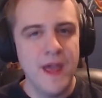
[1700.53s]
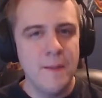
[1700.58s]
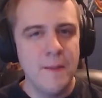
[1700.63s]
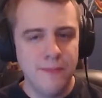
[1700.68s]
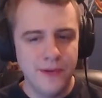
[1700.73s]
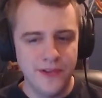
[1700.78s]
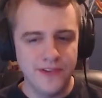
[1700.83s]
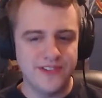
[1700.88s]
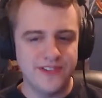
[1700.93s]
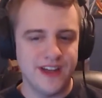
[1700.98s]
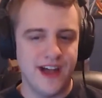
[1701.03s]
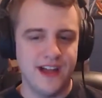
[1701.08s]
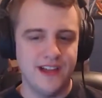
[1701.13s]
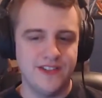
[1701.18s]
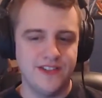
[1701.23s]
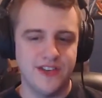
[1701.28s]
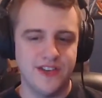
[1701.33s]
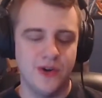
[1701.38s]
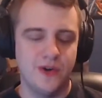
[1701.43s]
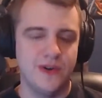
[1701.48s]
Bullseye,
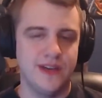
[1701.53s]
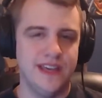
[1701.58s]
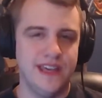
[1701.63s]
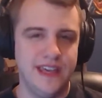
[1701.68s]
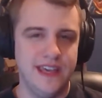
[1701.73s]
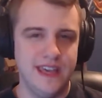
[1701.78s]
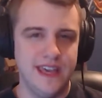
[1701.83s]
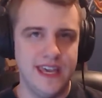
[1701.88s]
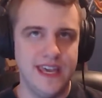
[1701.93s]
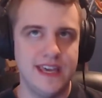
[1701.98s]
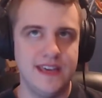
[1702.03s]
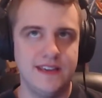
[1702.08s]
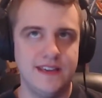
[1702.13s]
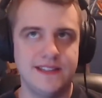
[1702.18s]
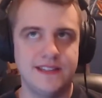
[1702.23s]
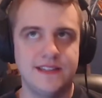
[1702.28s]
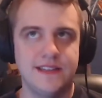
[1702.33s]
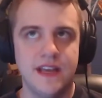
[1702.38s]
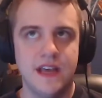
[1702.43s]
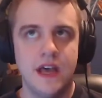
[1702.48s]
Joe, he
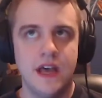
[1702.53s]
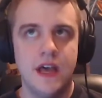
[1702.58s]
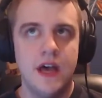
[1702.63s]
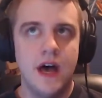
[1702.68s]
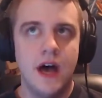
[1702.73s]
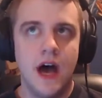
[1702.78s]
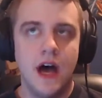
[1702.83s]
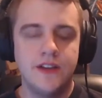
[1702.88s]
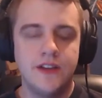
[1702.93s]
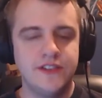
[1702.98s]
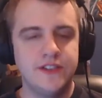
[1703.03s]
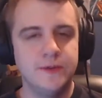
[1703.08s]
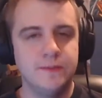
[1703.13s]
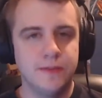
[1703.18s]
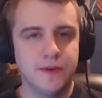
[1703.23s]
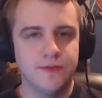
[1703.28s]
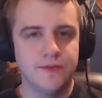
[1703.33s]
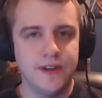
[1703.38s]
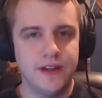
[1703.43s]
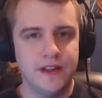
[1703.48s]
is a
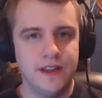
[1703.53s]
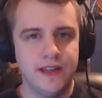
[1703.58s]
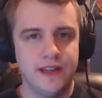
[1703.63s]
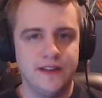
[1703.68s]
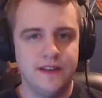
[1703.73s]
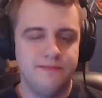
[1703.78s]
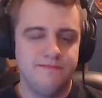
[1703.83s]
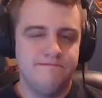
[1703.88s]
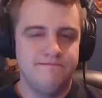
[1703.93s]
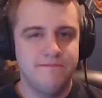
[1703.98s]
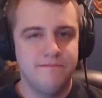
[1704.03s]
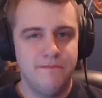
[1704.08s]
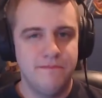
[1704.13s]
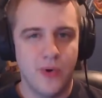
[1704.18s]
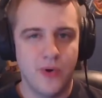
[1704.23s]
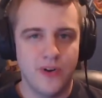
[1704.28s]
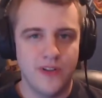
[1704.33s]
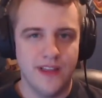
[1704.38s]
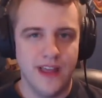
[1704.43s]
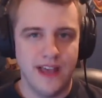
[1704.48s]
super villain,
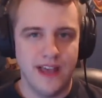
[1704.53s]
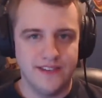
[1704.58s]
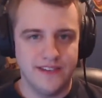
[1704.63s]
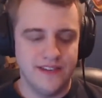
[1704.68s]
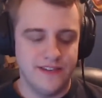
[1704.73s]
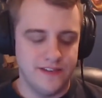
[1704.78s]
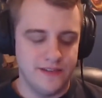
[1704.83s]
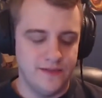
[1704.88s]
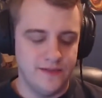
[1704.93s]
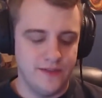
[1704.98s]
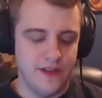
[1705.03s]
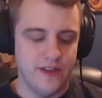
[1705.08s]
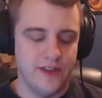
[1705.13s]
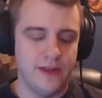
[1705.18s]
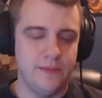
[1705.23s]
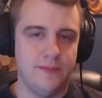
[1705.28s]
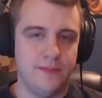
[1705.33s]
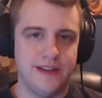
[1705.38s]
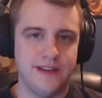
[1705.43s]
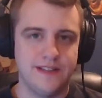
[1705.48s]
more or less. He's a
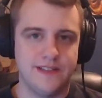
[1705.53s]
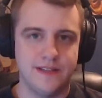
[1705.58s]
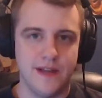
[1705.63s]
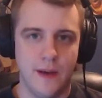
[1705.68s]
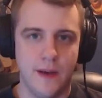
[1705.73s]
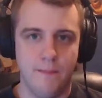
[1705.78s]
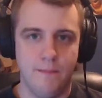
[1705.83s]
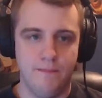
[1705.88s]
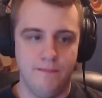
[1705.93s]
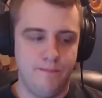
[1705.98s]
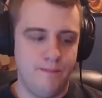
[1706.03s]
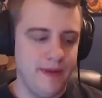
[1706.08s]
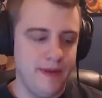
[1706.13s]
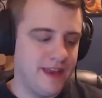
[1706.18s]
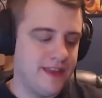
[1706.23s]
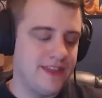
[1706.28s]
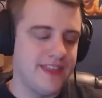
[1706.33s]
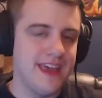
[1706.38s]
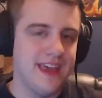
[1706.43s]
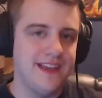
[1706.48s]
villain, but a
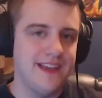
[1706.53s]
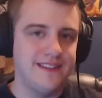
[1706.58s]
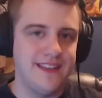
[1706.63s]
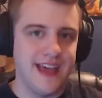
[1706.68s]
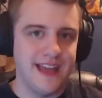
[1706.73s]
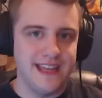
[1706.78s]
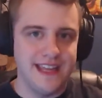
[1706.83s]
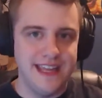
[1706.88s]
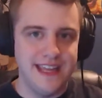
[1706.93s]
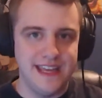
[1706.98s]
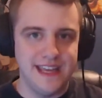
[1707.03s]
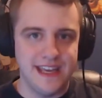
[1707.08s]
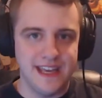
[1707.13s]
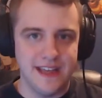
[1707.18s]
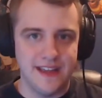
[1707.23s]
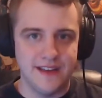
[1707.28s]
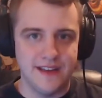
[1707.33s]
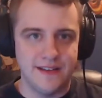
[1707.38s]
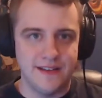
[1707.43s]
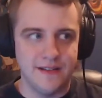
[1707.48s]
big thing is that he
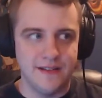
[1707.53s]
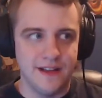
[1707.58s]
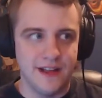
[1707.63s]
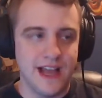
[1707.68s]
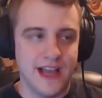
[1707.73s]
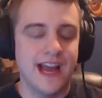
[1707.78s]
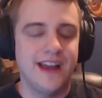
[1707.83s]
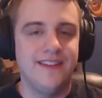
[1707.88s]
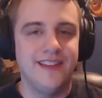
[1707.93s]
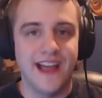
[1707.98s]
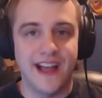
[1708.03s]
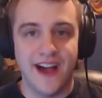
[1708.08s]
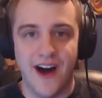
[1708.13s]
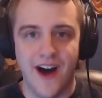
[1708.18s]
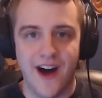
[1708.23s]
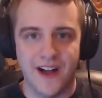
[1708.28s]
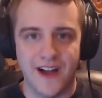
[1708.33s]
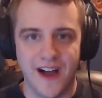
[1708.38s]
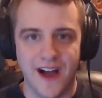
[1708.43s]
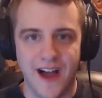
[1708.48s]
can, kind of like
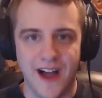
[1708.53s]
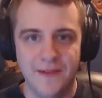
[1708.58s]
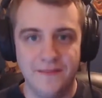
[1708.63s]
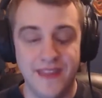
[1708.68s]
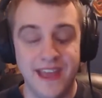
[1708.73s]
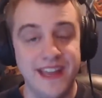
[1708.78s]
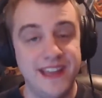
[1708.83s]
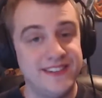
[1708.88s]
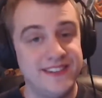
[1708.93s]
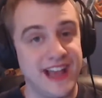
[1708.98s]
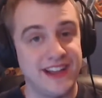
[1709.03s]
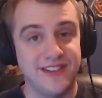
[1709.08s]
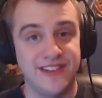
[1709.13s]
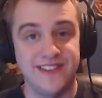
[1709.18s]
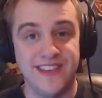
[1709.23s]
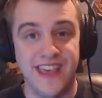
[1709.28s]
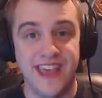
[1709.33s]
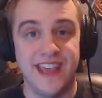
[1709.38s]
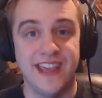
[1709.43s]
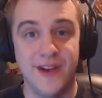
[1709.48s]
Hawkeye, and he's actually
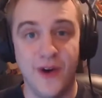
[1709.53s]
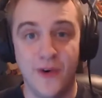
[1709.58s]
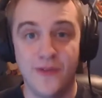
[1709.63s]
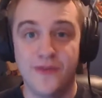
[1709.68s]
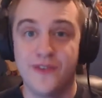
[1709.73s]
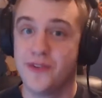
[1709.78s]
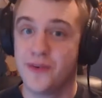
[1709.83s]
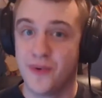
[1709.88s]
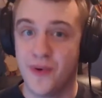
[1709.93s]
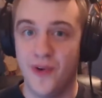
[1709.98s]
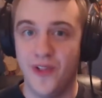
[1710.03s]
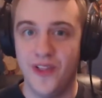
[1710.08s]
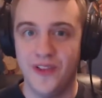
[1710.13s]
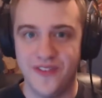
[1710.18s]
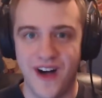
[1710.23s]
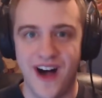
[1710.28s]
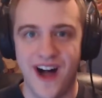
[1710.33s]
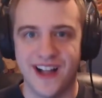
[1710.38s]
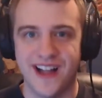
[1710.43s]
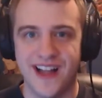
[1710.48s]
taken over the role of
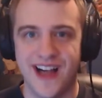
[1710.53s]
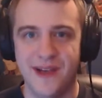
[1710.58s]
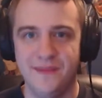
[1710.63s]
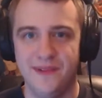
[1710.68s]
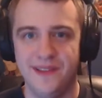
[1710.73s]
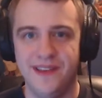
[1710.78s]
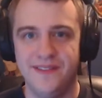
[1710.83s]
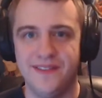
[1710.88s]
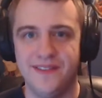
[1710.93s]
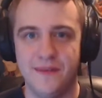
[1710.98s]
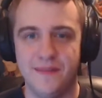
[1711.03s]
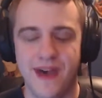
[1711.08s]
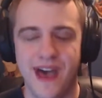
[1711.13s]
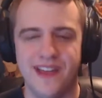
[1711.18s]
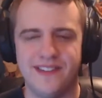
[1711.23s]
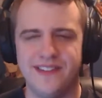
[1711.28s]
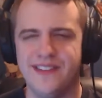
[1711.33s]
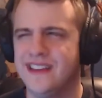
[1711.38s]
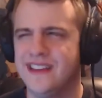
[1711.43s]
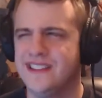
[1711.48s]
Hawkeye, I believe, in the
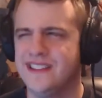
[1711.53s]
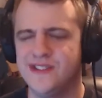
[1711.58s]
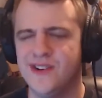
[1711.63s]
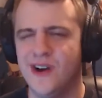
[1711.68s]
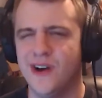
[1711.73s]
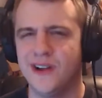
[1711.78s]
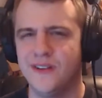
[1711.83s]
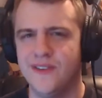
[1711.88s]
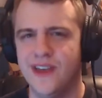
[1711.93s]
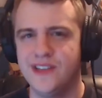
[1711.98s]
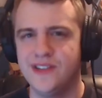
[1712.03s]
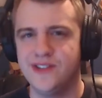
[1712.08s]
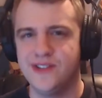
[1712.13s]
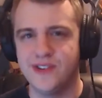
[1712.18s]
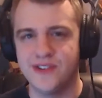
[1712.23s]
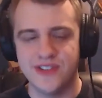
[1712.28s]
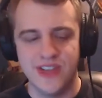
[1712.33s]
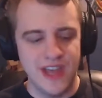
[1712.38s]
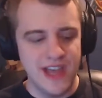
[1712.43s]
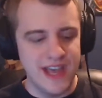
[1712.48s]
past, in like the Dark
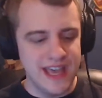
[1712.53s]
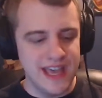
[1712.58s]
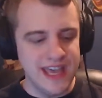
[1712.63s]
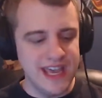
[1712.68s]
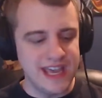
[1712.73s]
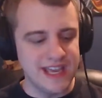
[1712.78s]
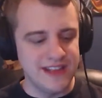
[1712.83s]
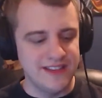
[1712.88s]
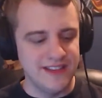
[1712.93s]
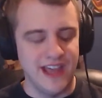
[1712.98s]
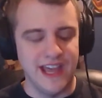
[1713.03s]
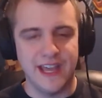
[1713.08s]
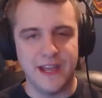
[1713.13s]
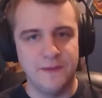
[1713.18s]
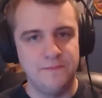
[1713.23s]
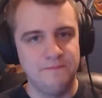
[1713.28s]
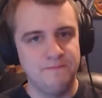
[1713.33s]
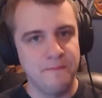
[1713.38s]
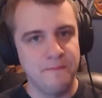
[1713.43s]
Avengers. He can like